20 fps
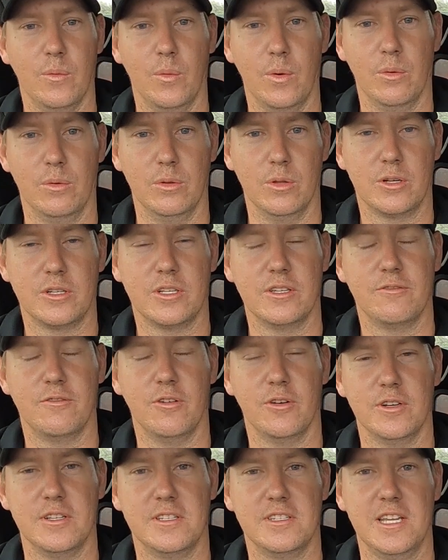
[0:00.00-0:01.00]
we'll look
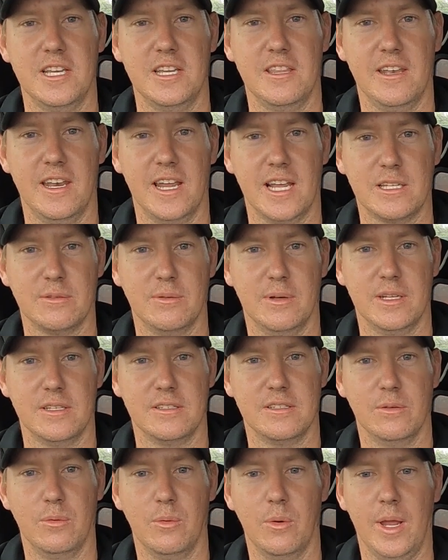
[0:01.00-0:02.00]
forward to seeing you in the next one.
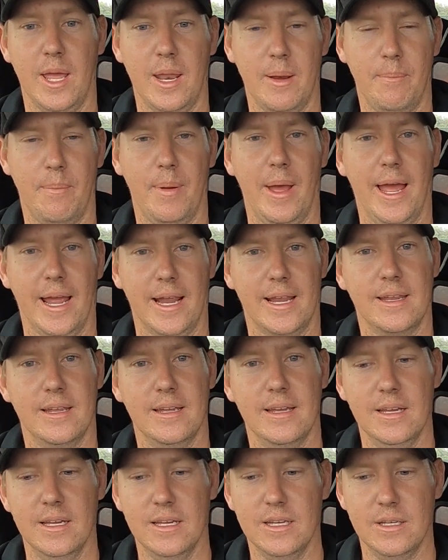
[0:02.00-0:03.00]
So we'll get it back.
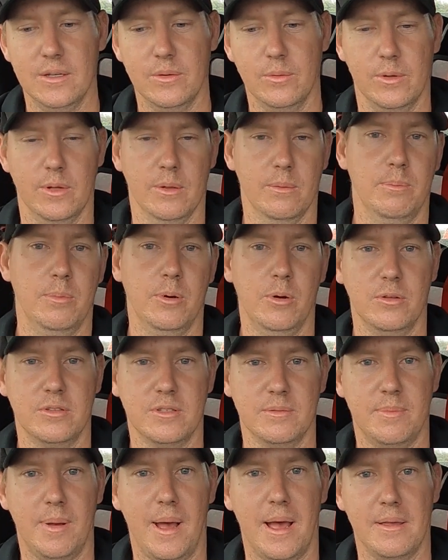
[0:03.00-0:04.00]
We'll pull
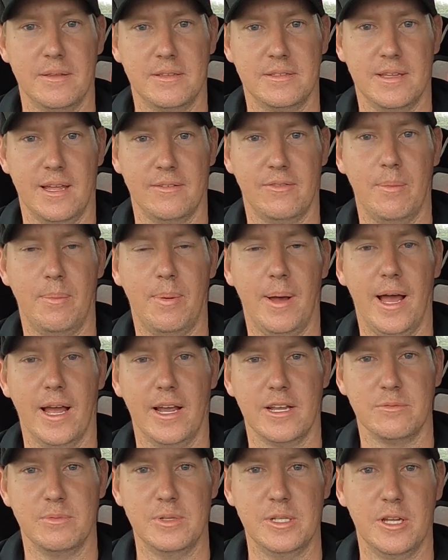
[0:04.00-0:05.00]
some stuff
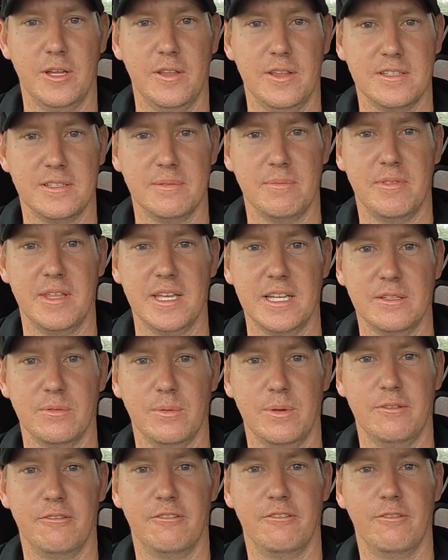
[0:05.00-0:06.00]
apart because we know there's some things
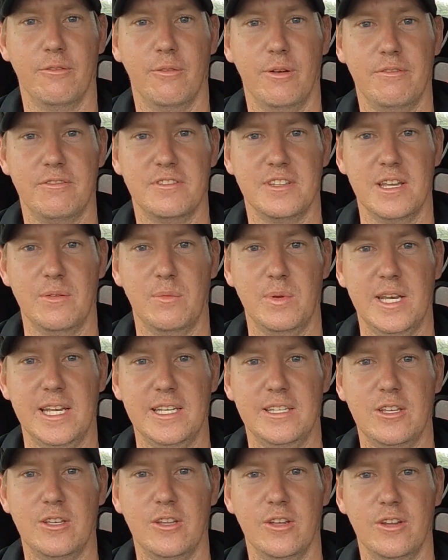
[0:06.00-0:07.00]
we've seen we
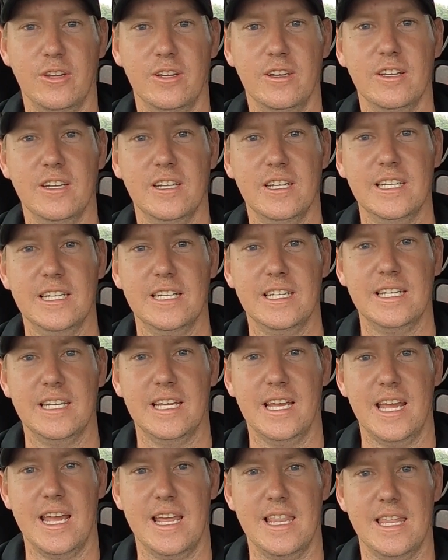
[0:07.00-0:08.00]
need to do,
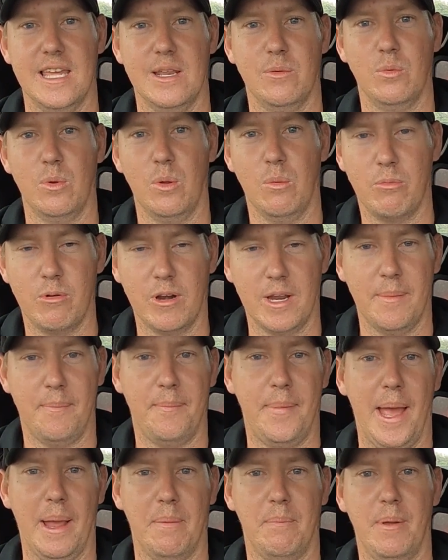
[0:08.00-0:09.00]
and then we'll bring
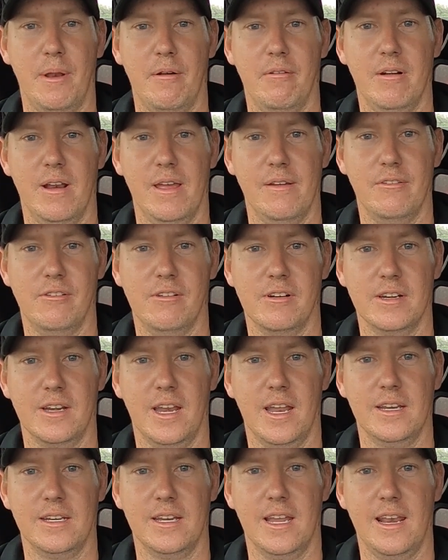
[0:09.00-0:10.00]
it back better than ever
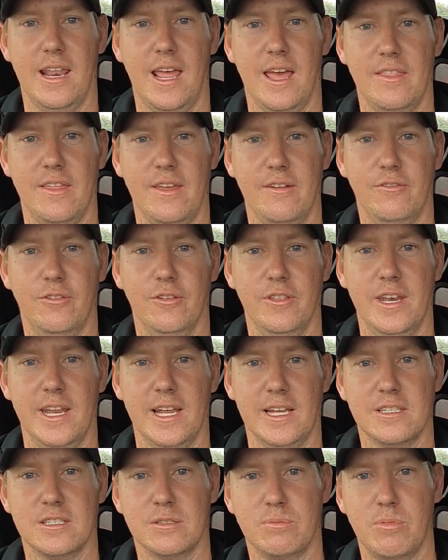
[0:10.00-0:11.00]
and get it out there for the
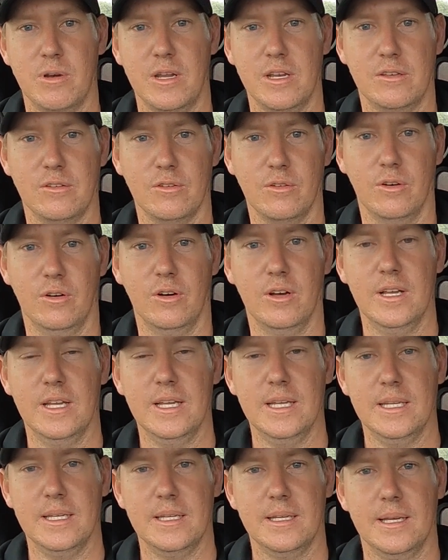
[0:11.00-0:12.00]
next sprint, or
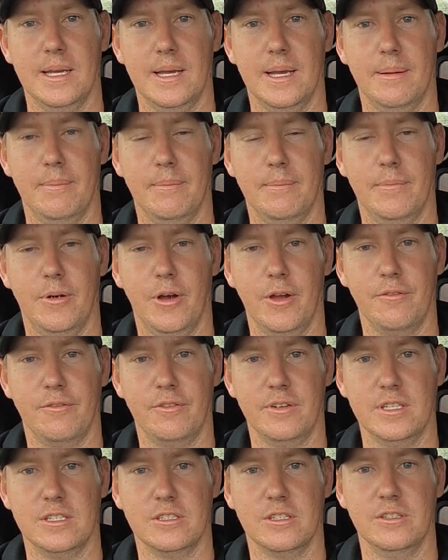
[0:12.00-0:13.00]

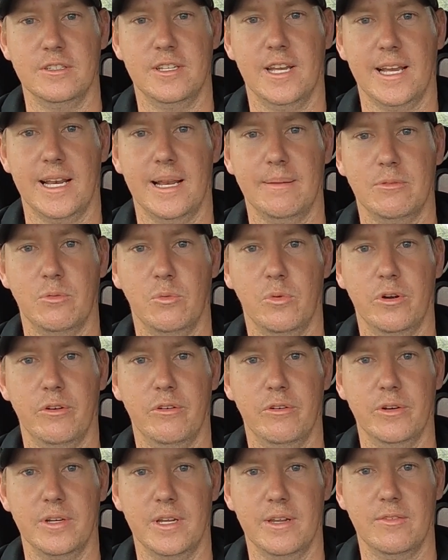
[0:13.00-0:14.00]
hopefully soon take it up to
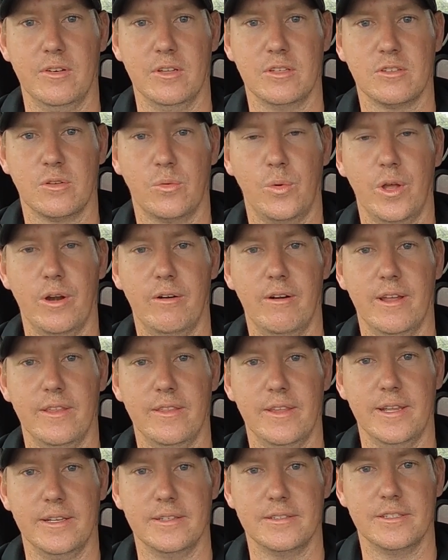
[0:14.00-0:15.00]
Wanneroo and give it a squirt
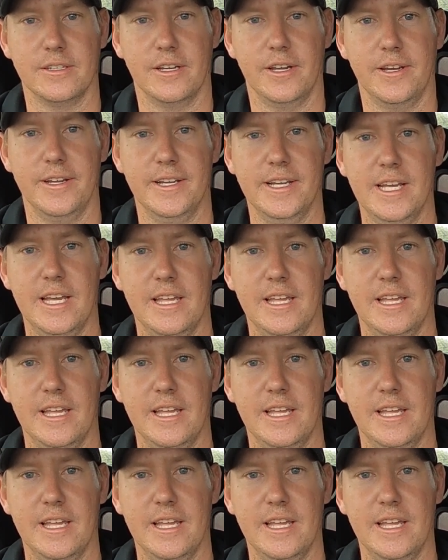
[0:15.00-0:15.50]
around then. So